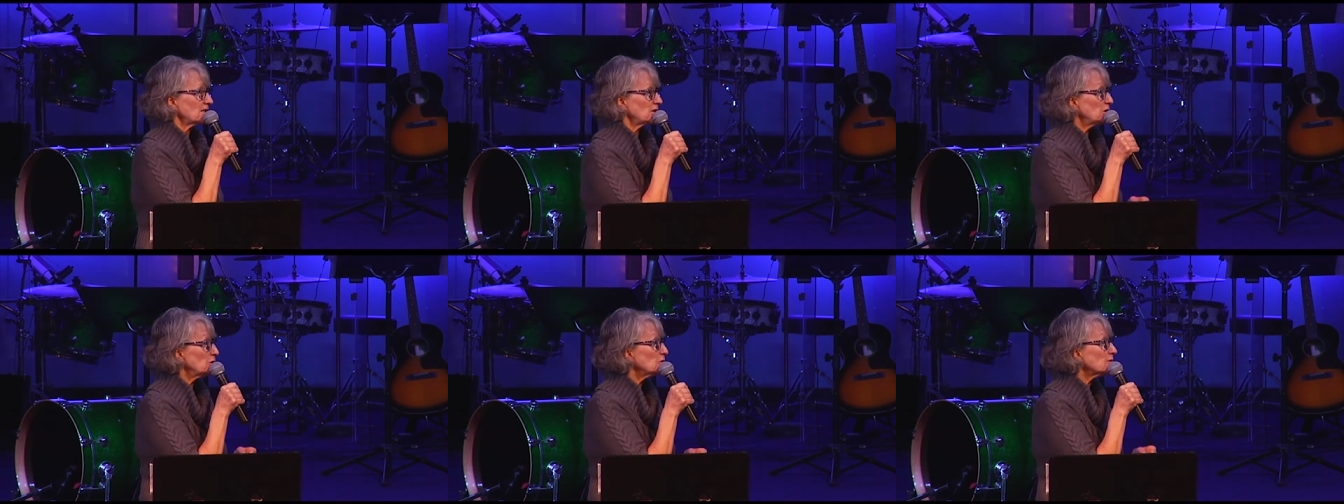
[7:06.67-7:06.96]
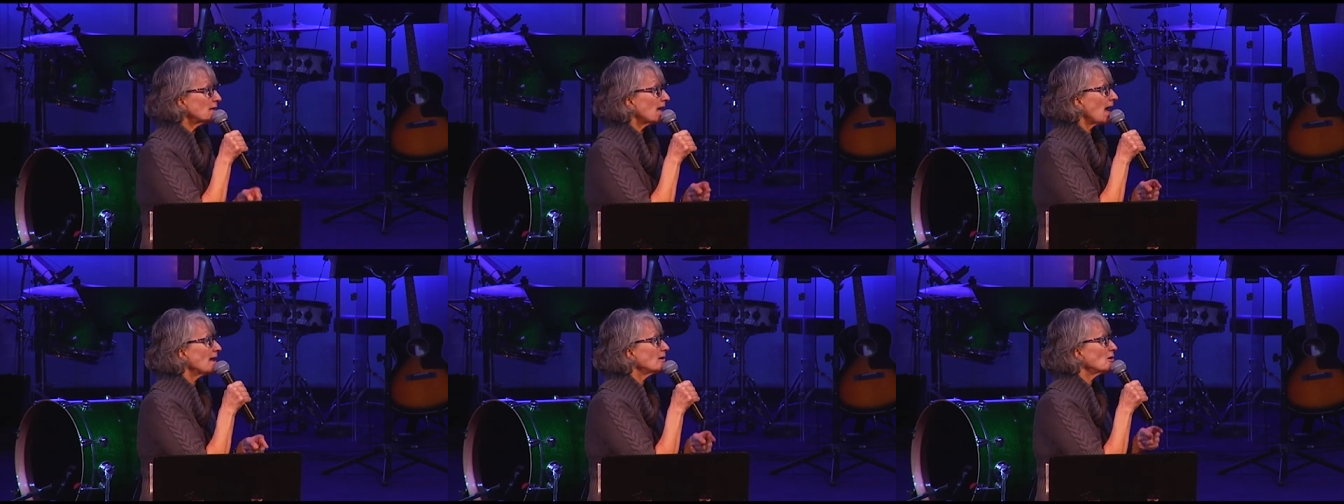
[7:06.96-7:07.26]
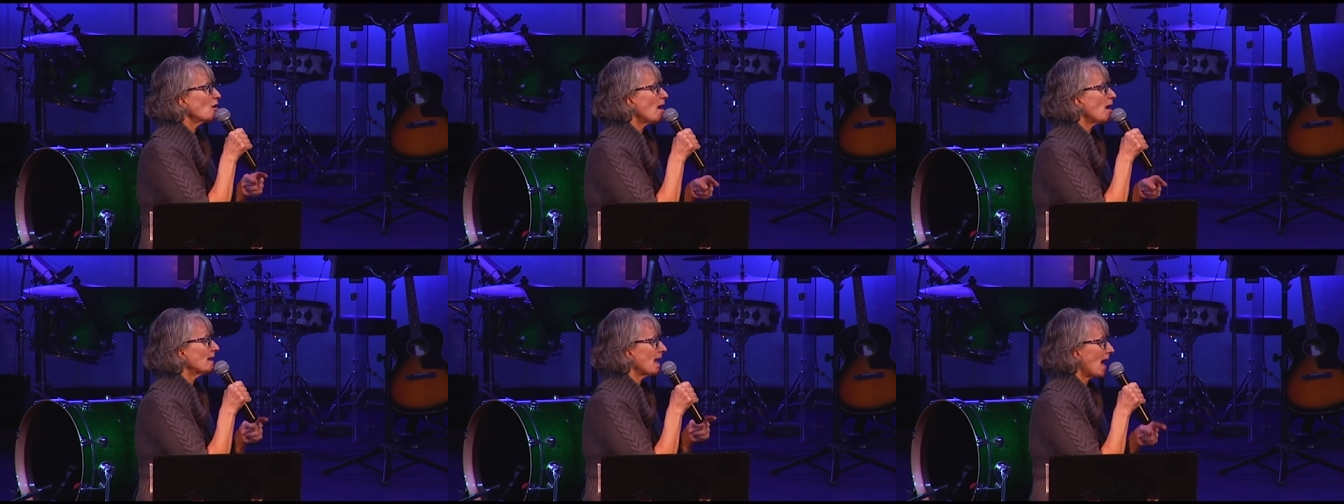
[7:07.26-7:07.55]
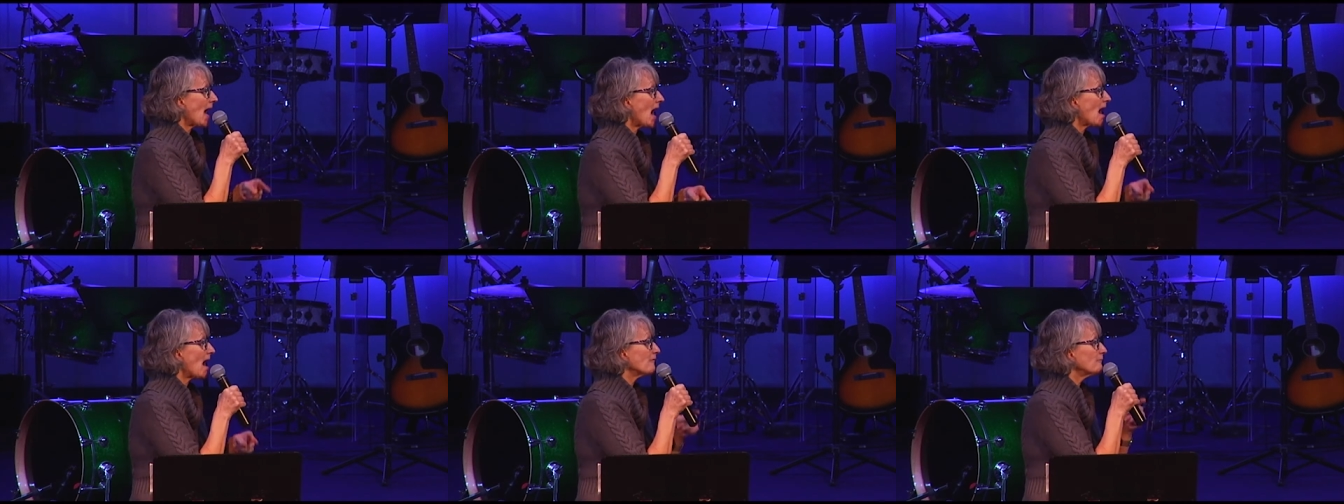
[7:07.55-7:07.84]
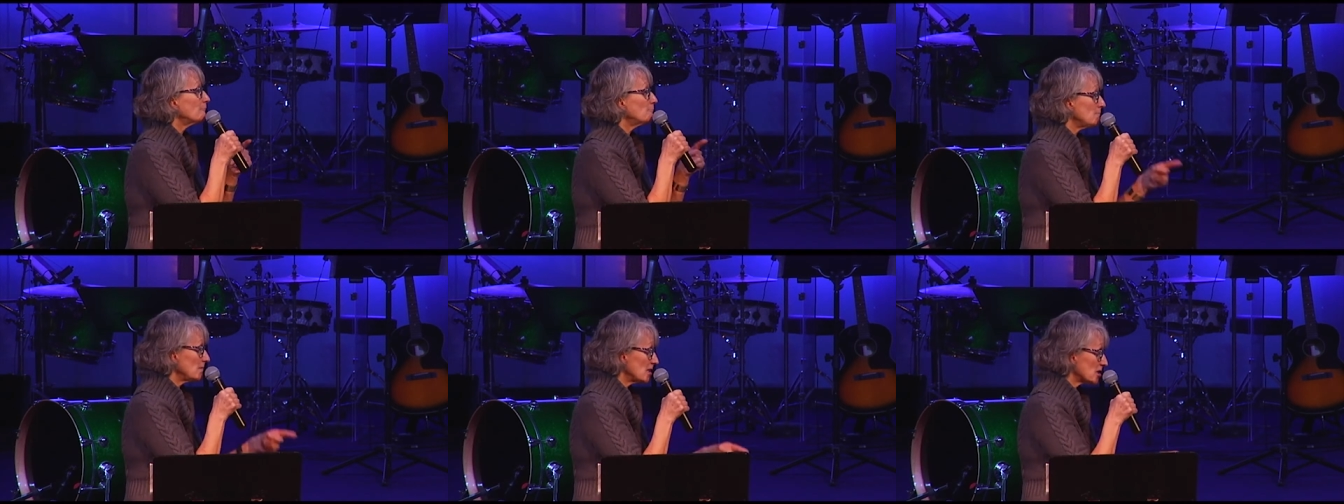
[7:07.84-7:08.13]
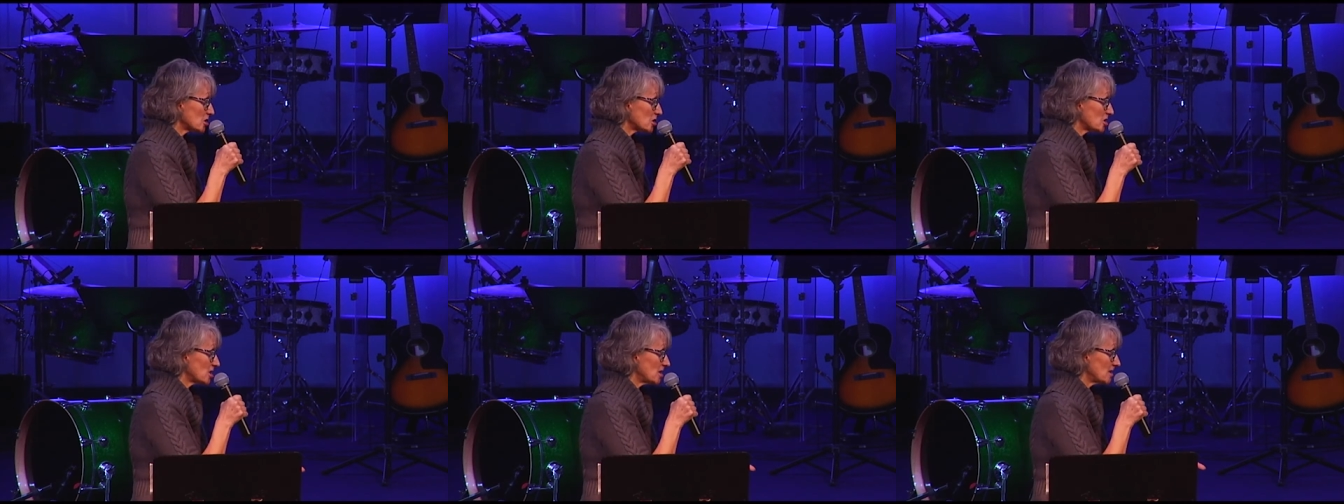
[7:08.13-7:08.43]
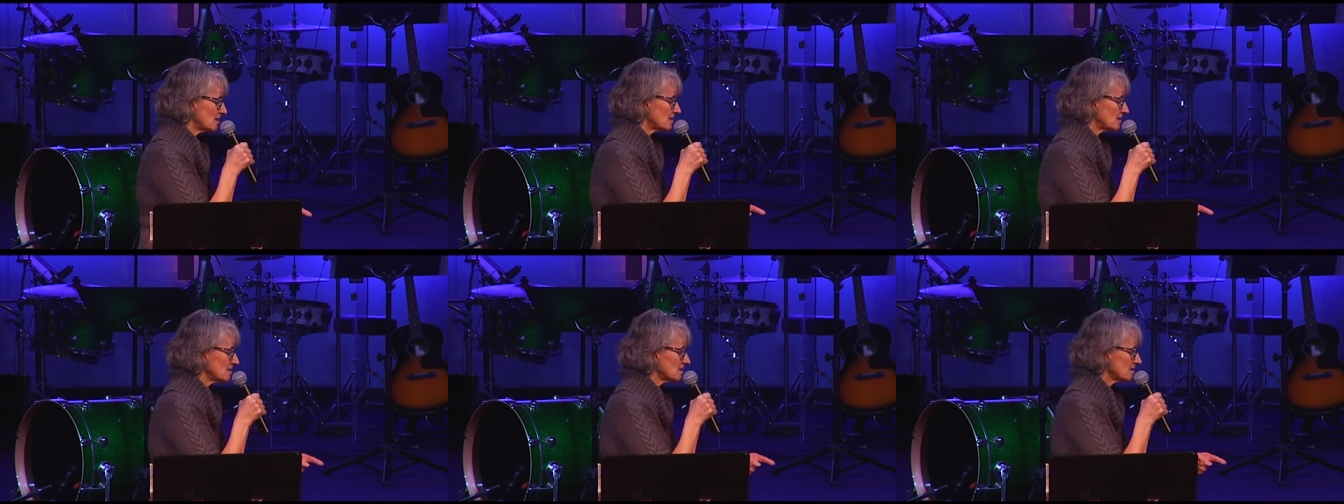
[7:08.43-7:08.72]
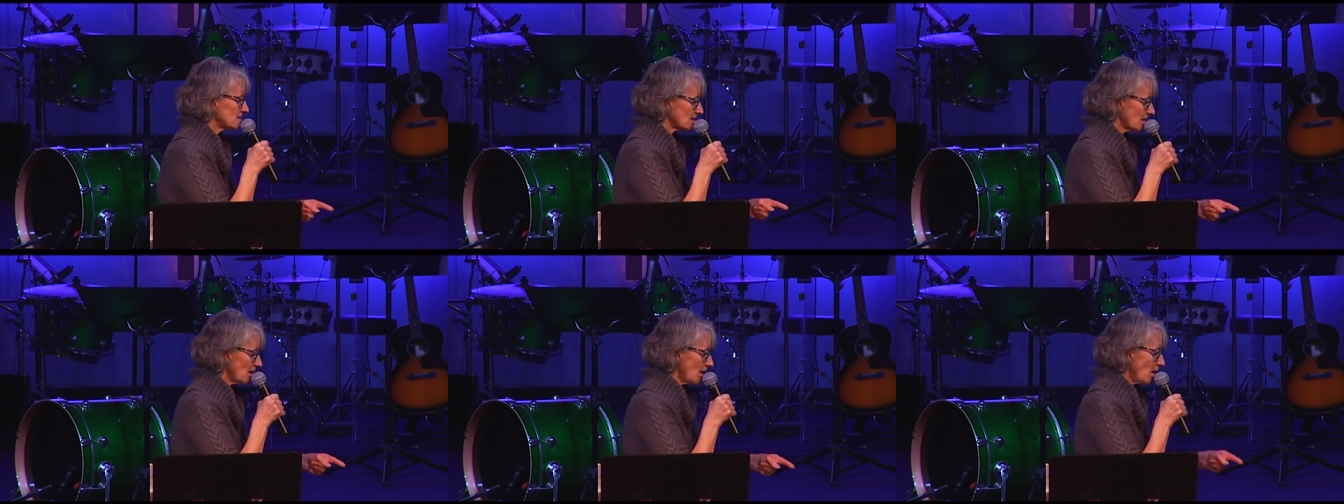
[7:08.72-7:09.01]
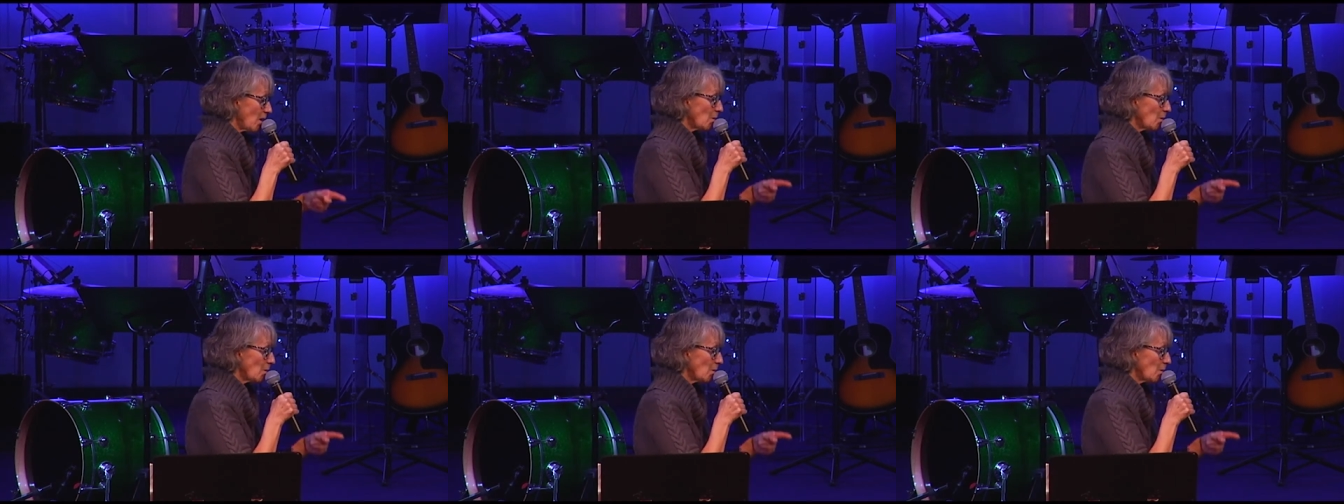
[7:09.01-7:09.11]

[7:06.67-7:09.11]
And you cannot have missions